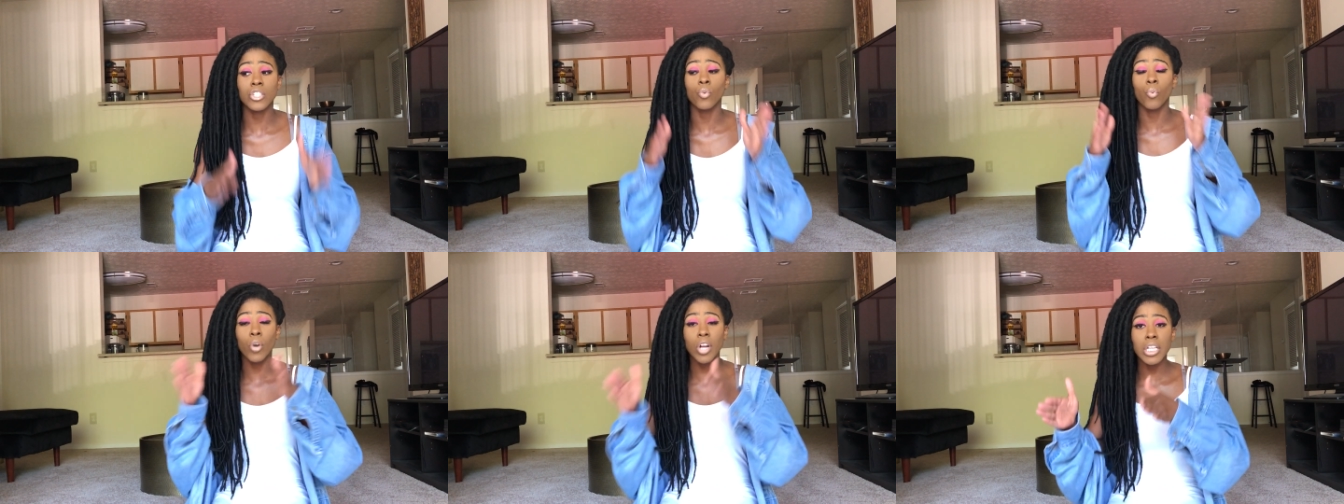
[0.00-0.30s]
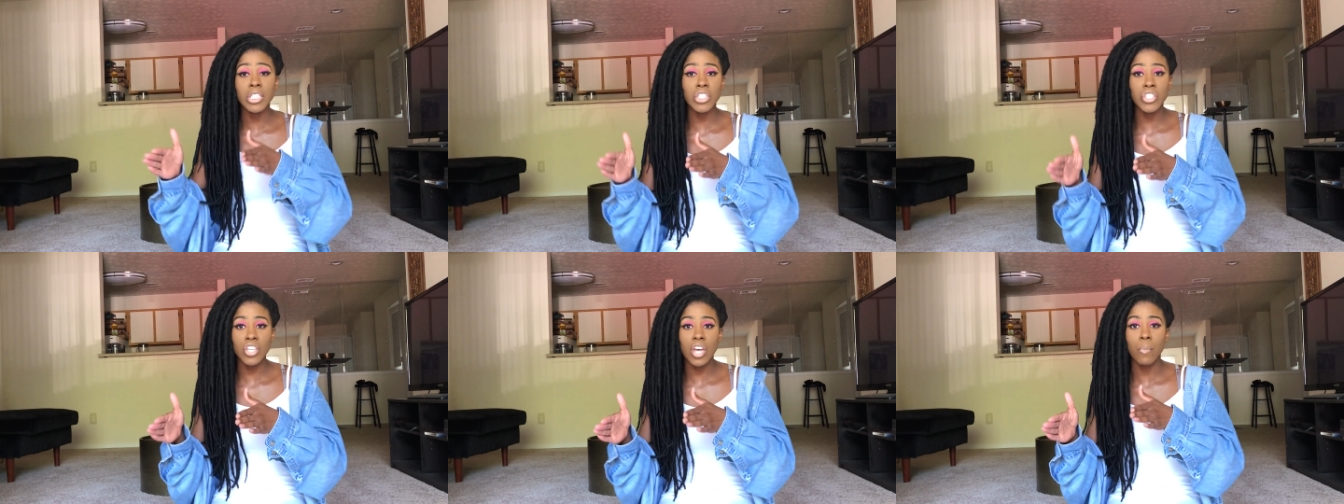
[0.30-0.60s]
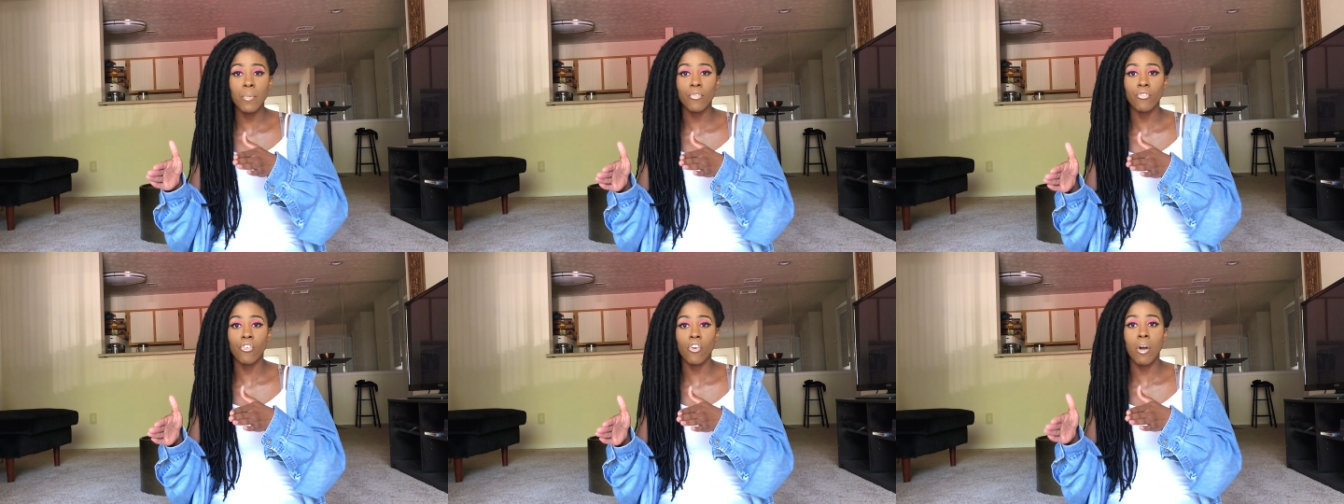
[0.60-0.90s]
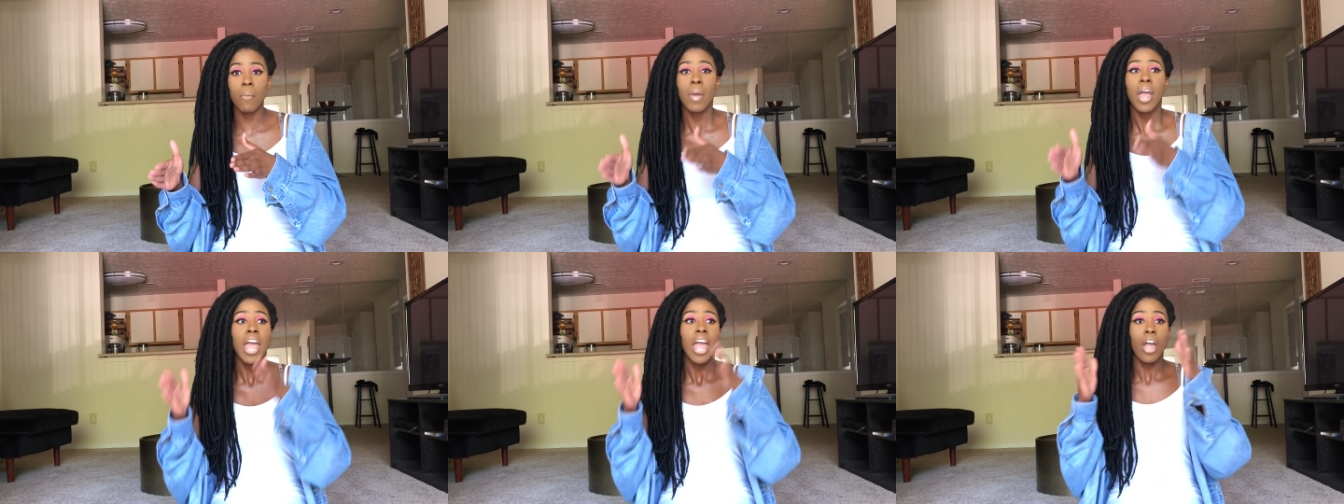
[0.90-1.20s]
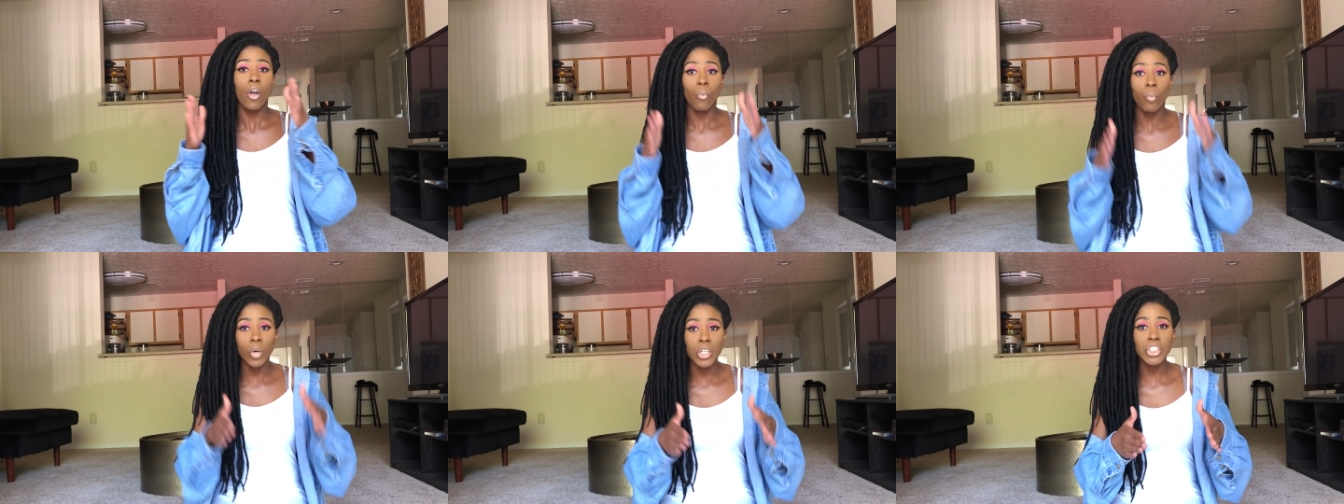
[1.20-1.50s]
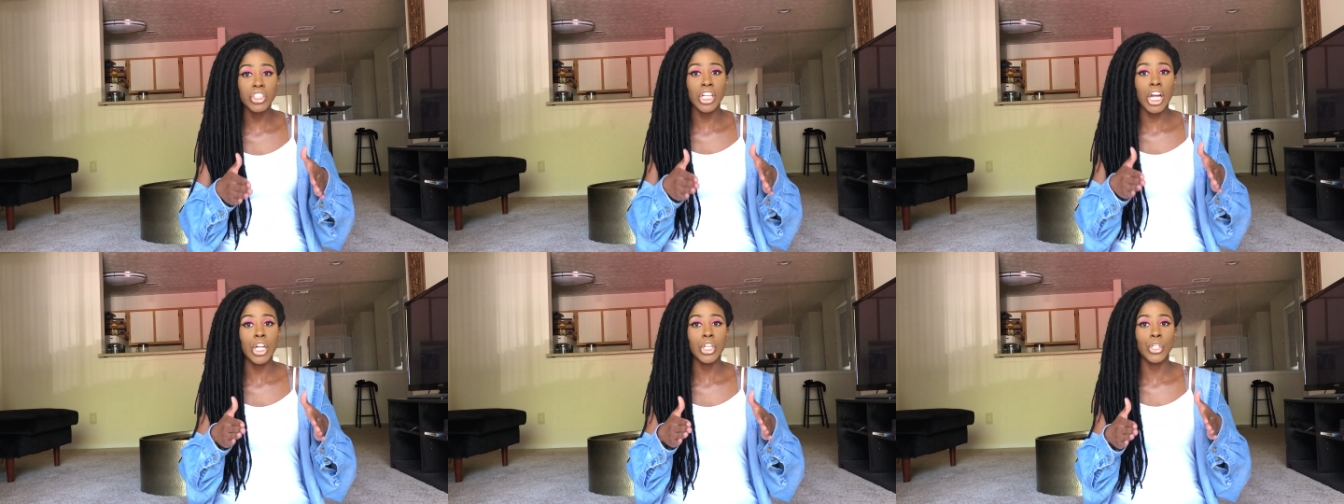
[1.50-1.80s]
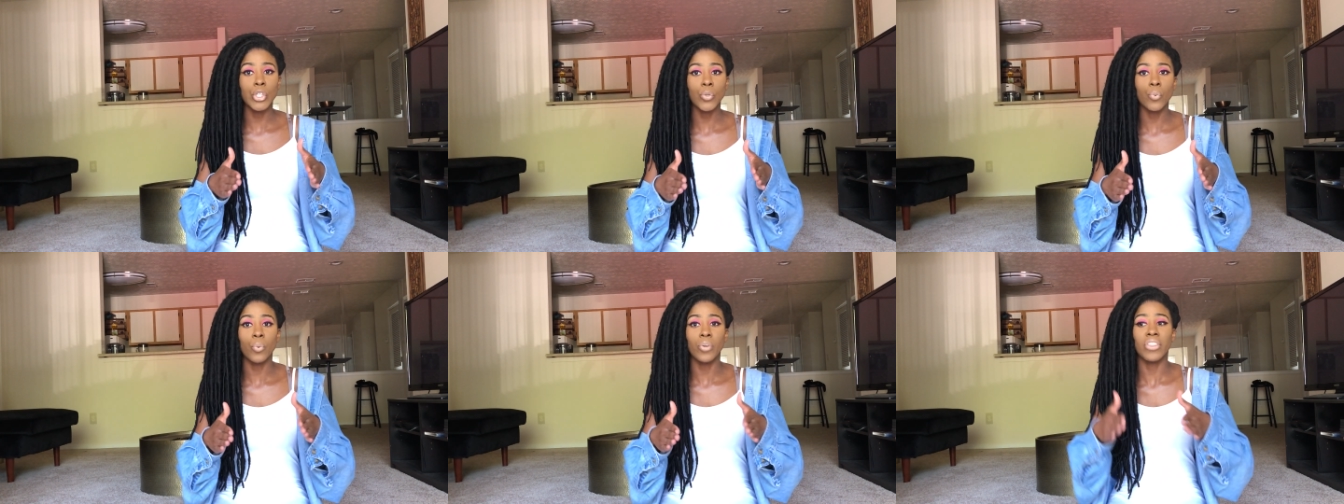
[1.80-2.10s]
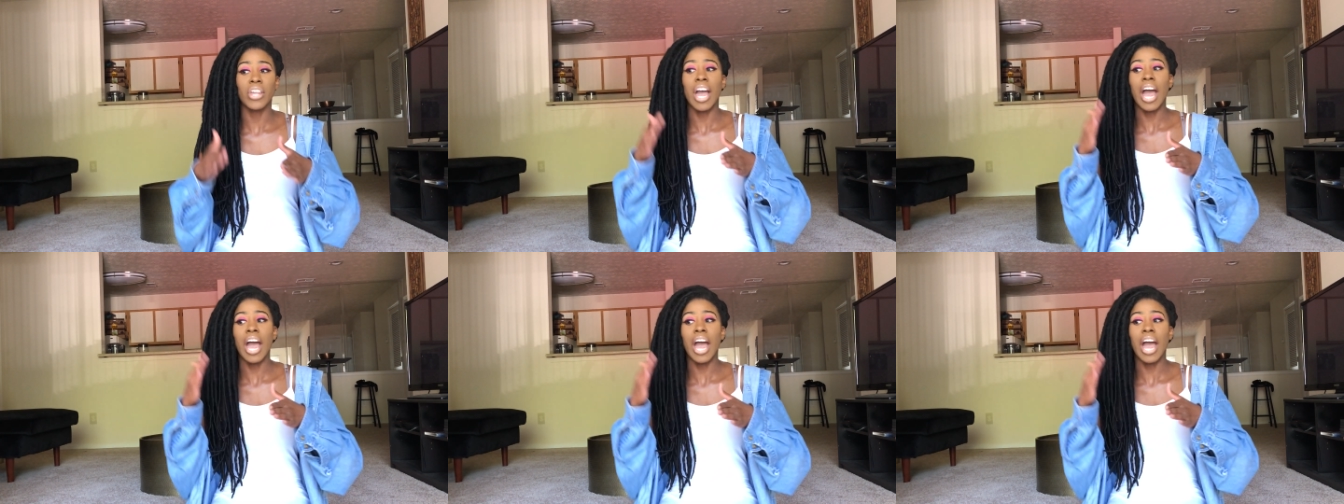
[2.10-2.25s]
Where is this coming from and what should I do with it?